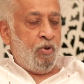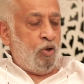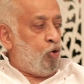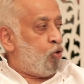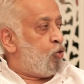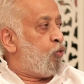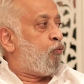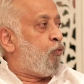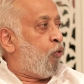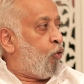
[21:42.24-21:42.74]

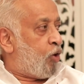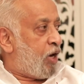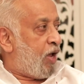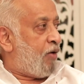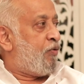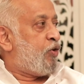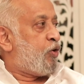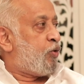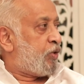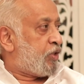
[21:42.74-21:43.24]
euphoria
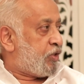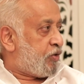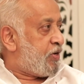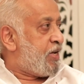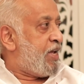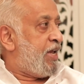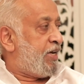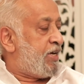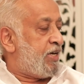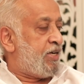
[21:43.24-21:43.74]
which was
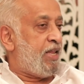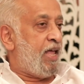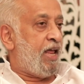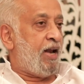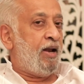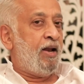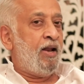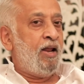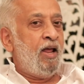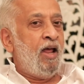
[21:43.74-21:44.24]
created there.
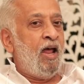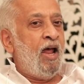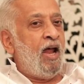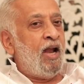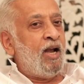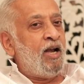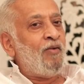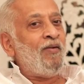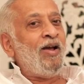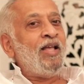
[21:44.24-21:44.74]

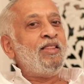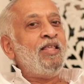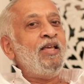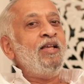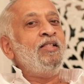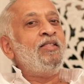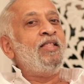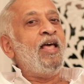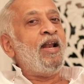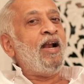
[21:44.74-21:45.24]
Now, I
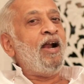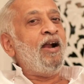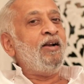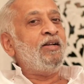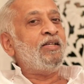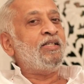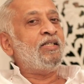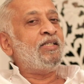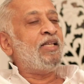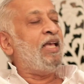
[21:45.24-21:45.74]
think there are
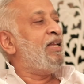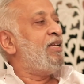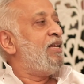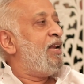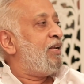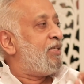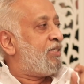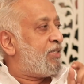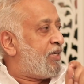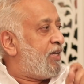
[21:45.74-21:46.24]

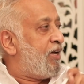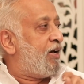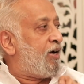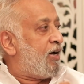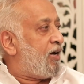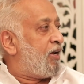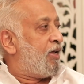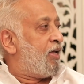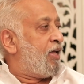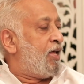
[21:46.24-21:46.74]
signals
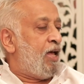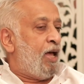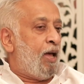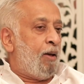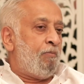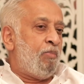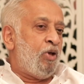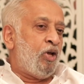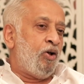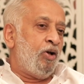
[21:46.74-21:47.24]
here,
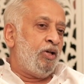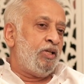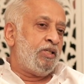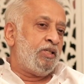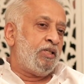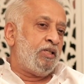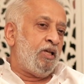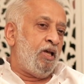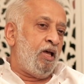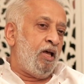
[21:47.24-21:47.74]

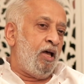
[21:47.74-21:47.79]
because